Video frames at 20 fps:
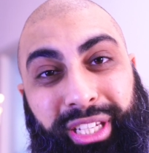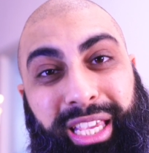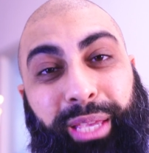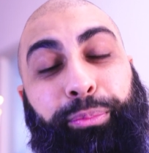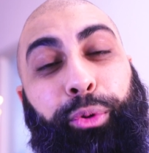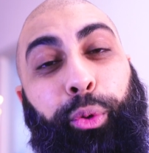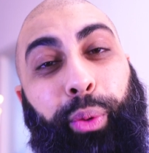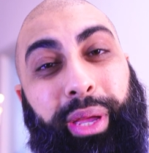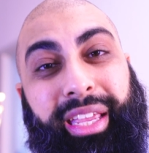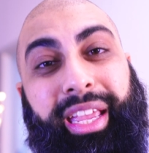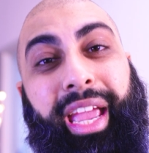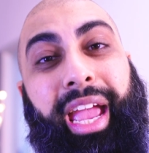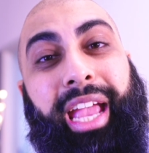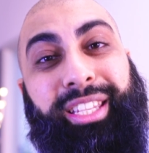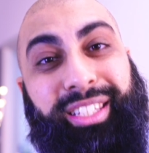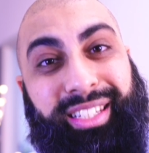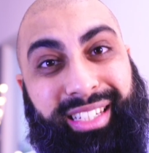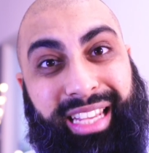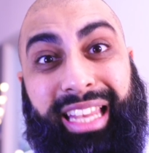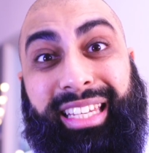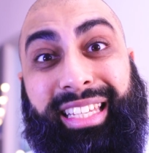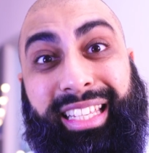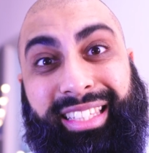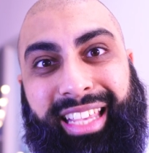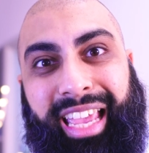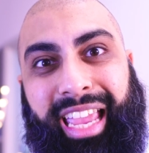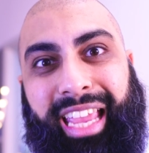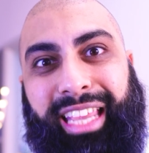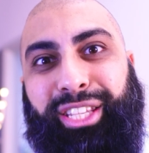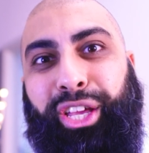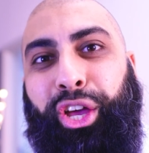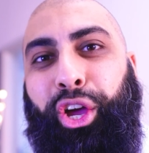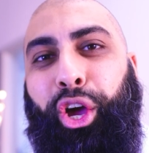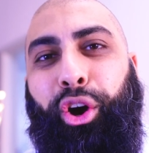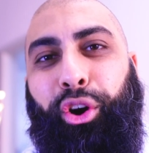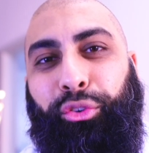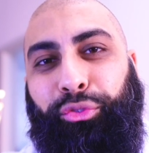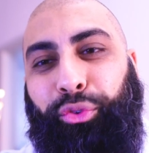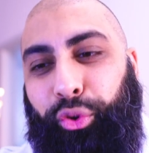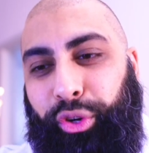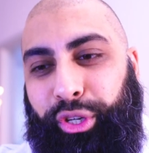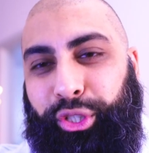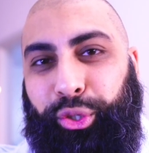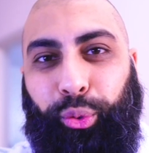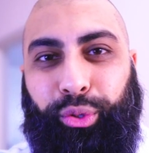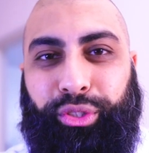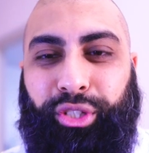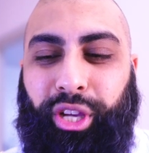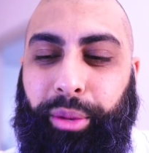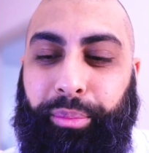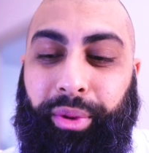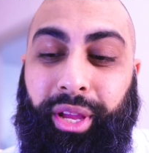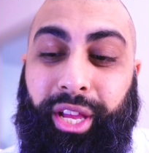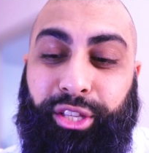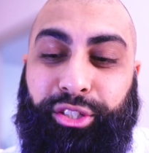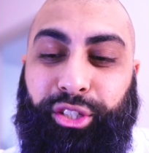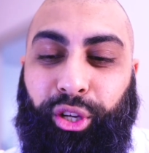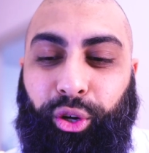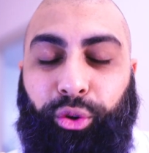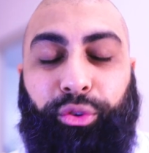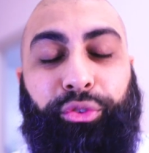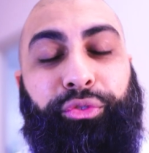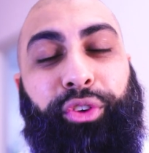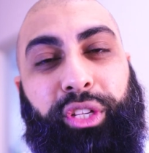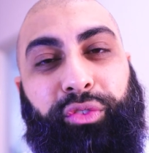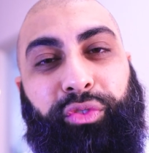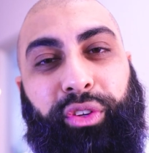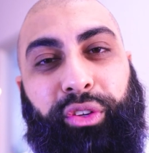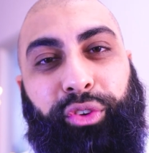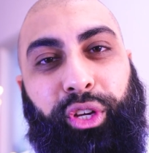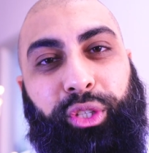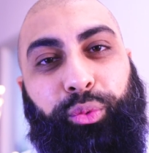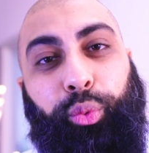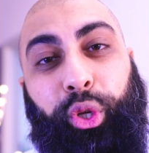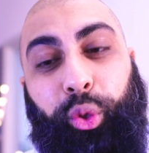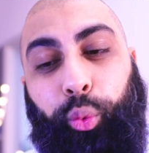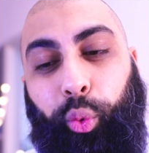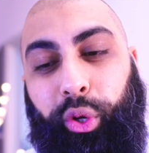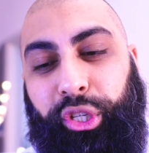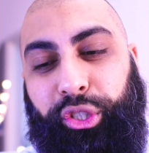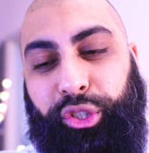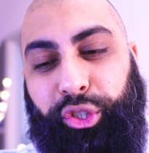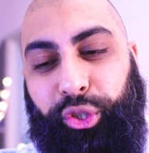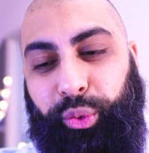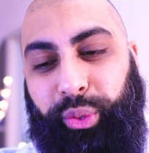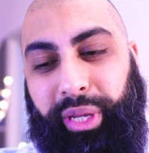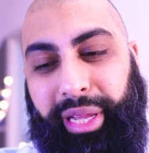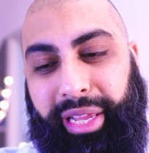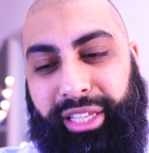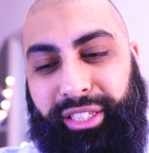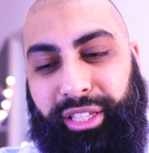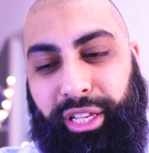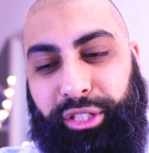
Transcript: keep you engaged and entertained for a short time. So first thing first, what you want to do is